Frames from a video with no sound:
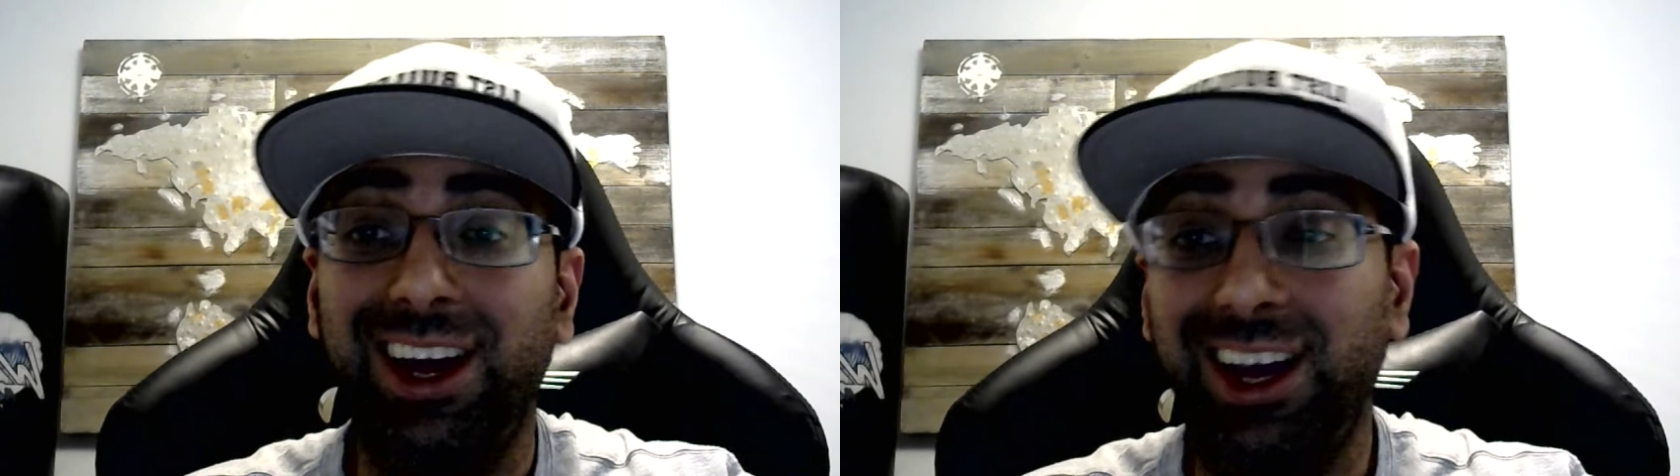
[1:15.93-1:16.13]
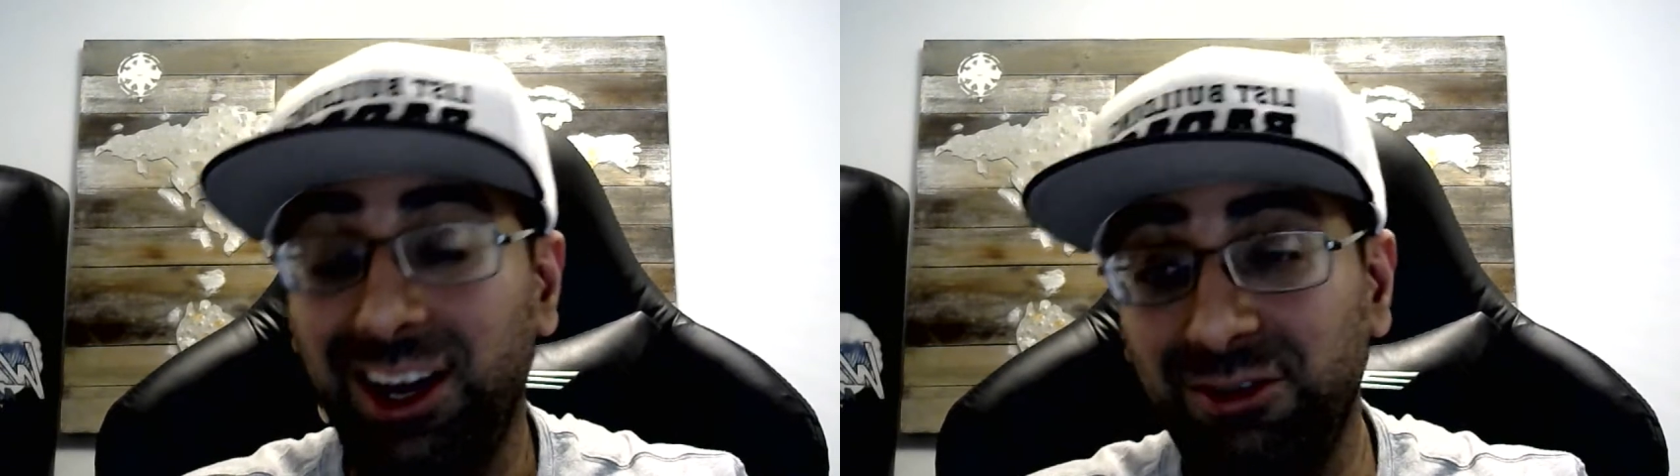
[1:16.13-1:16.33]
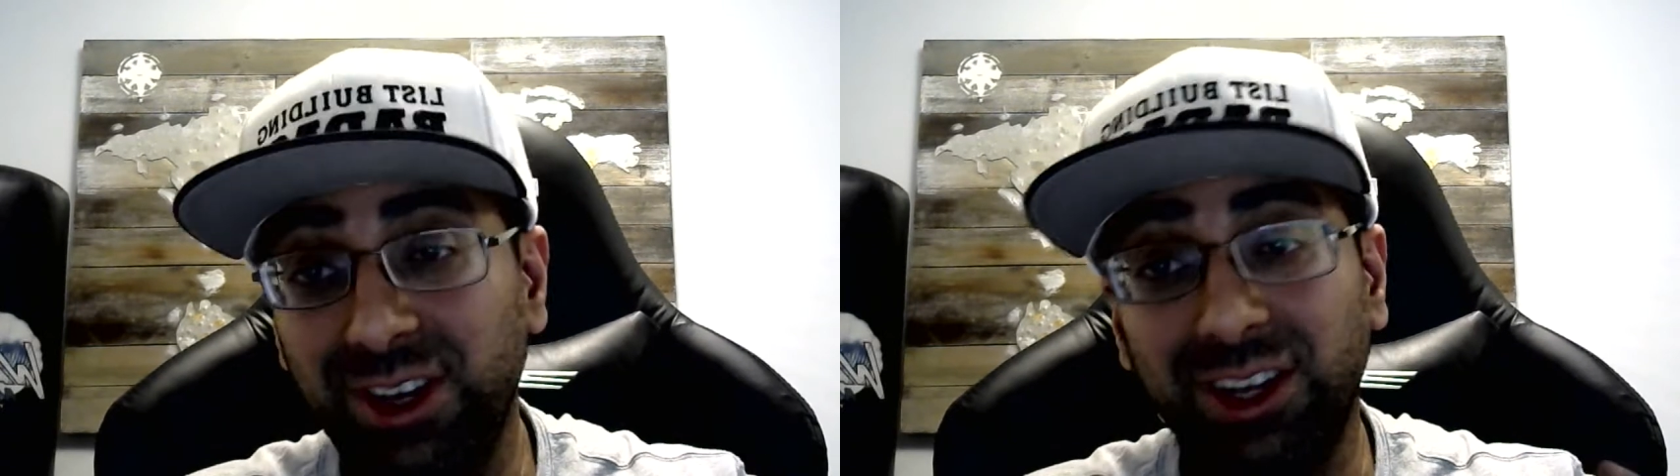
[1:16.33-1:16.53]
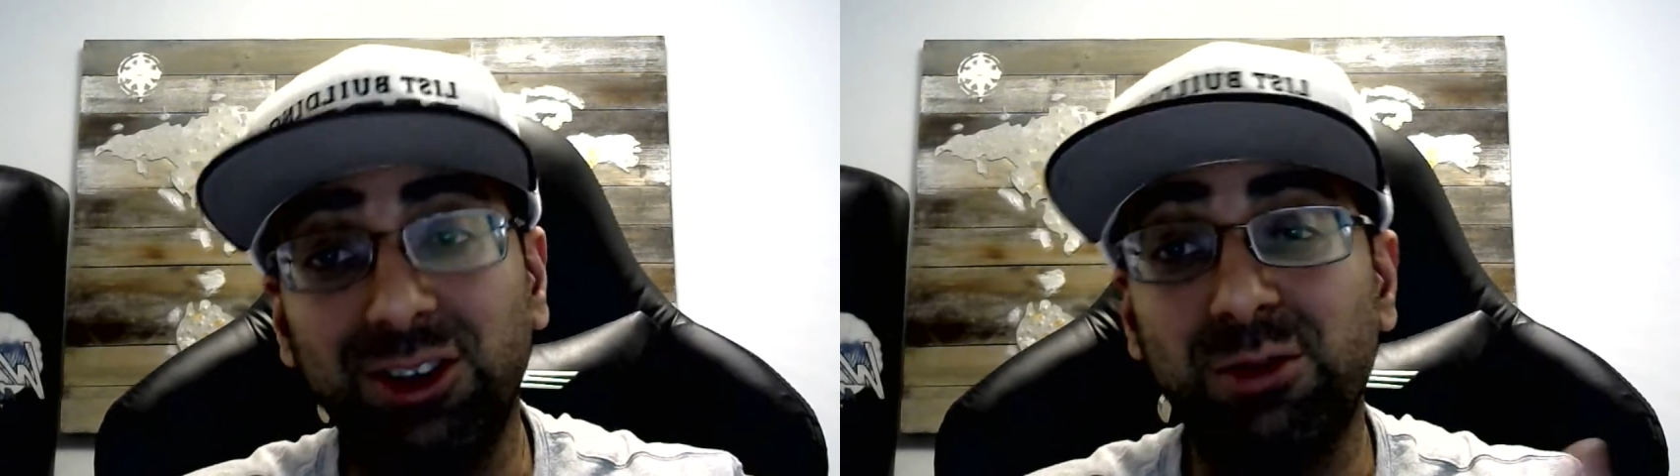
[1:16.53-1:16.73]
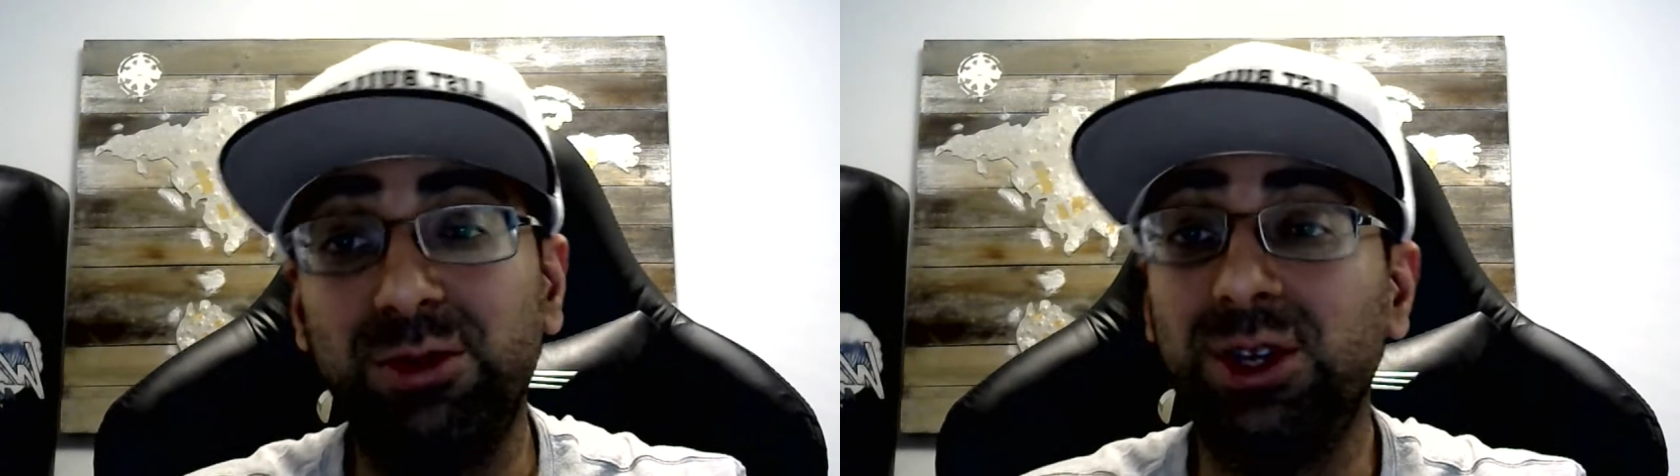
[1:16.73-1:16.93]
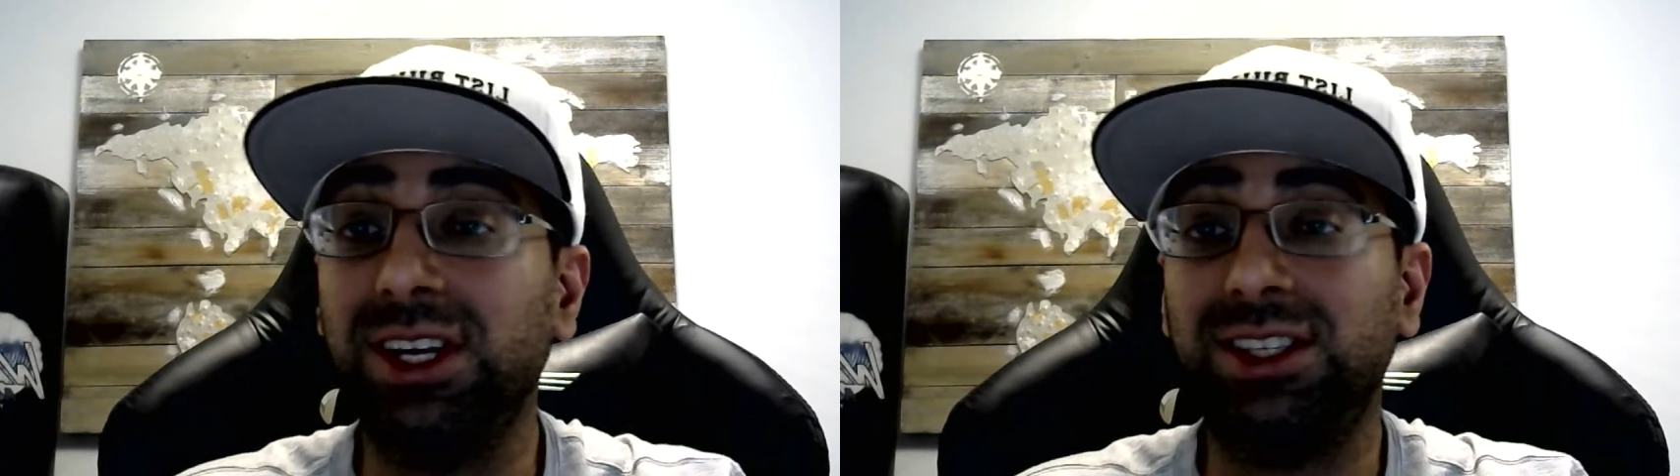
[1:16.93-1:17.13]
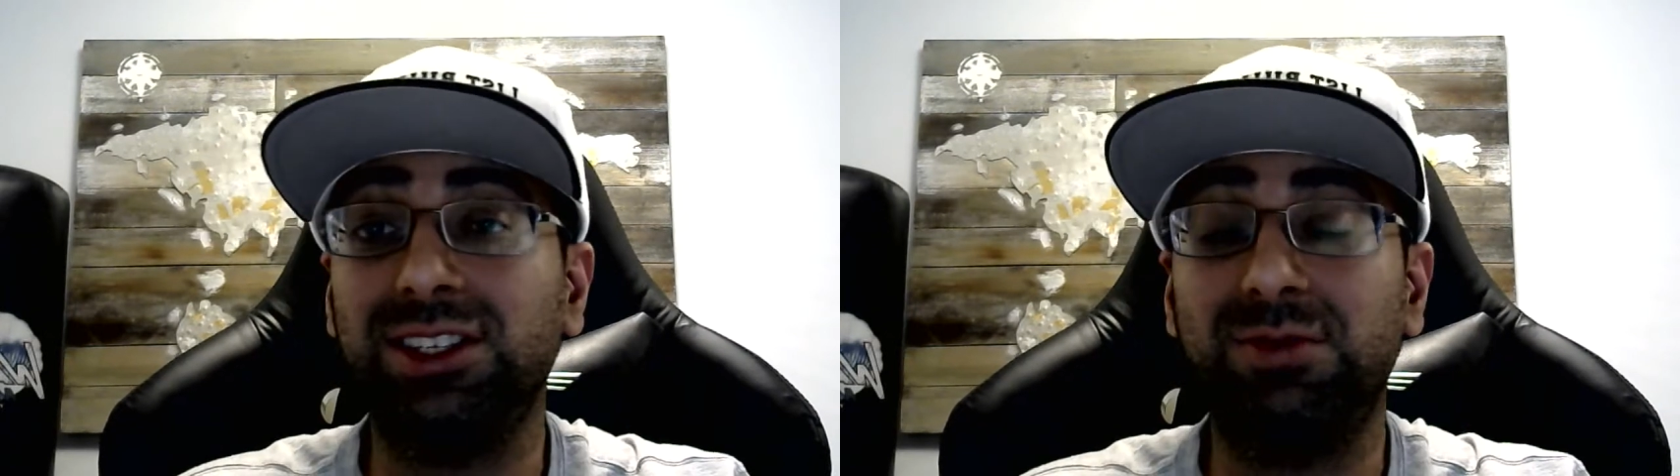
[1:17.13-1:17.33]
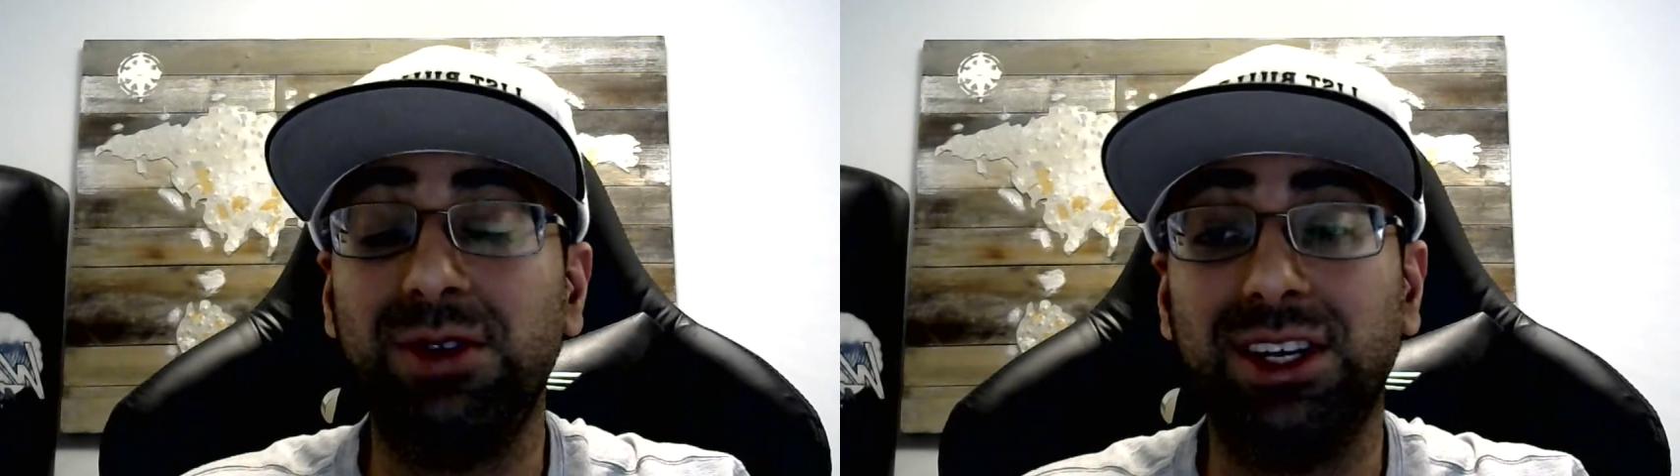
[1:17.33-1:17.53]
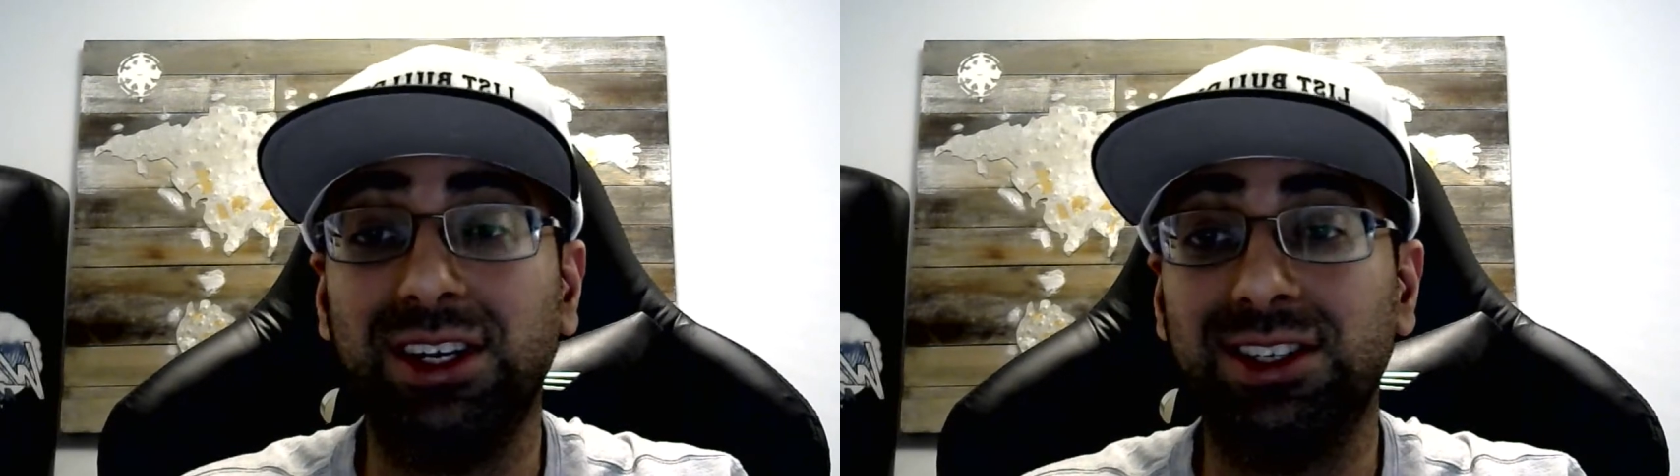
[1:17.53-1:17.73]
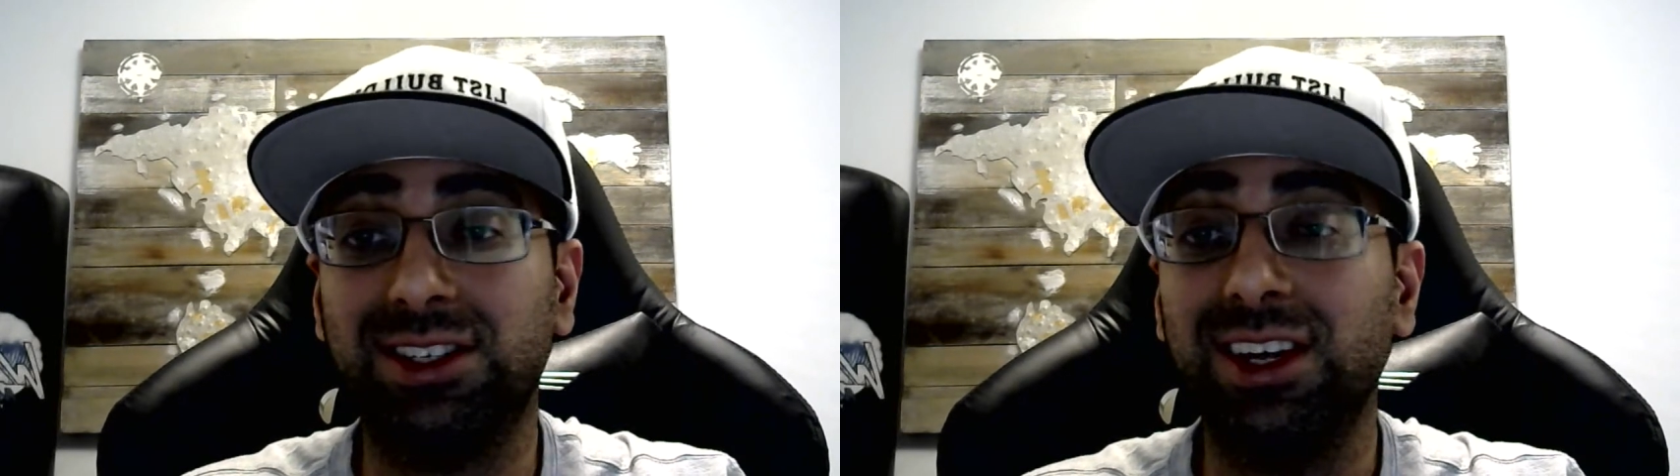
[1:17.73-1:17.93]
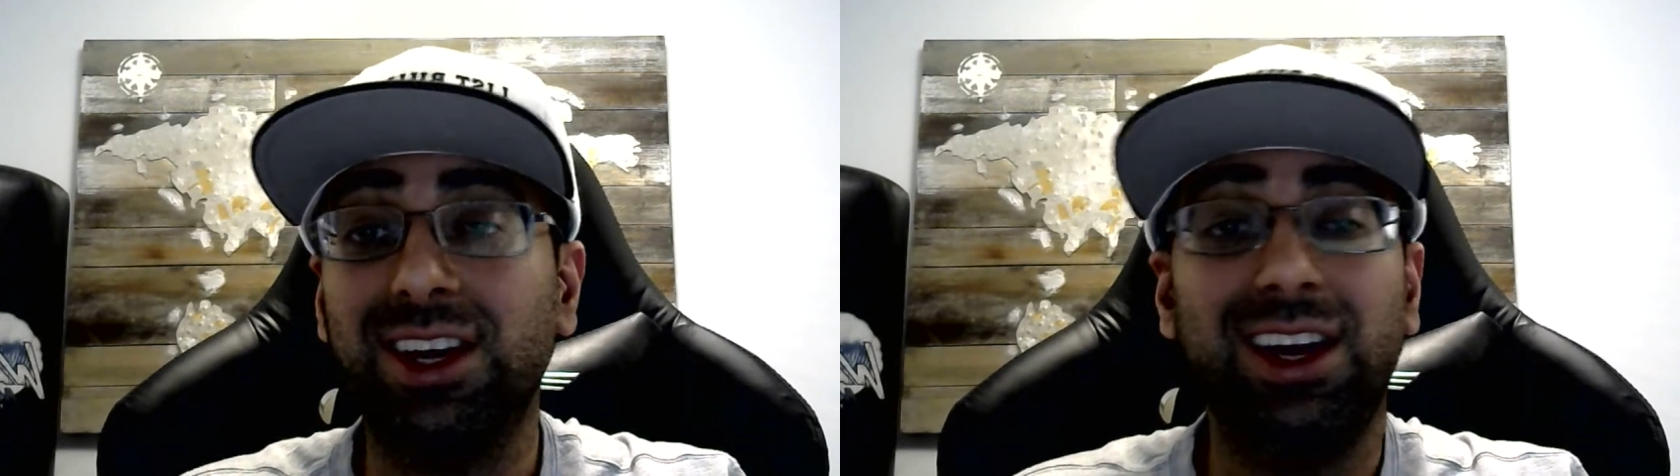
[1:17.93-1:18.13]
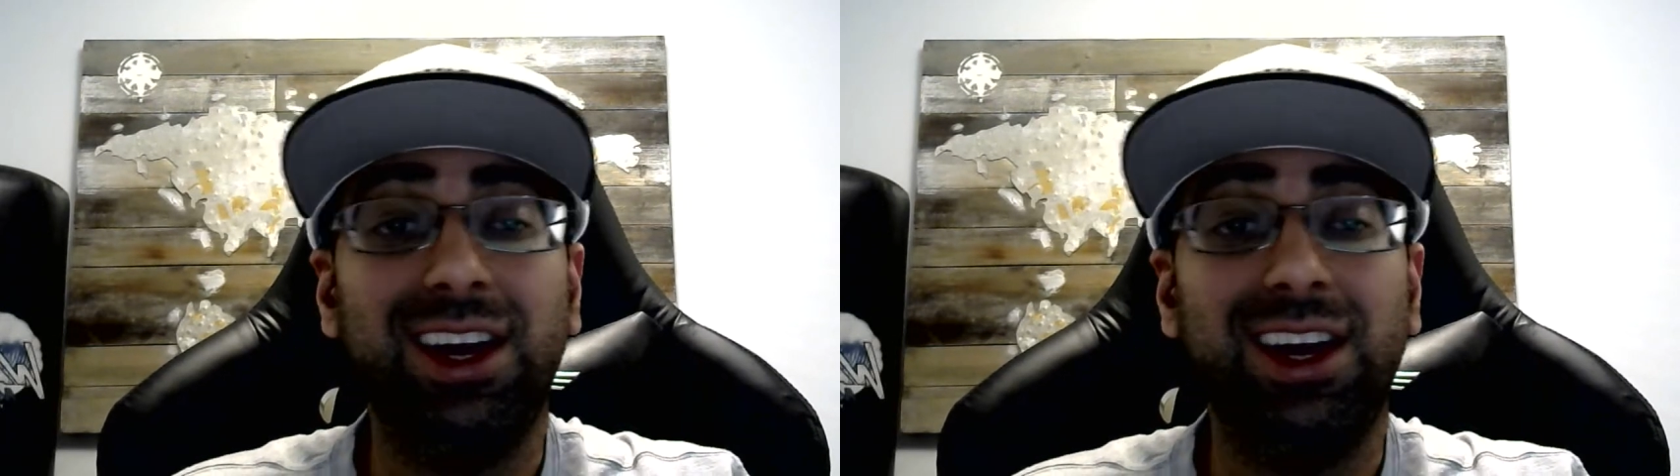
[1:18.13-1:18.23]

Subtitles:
And I really hope you get this because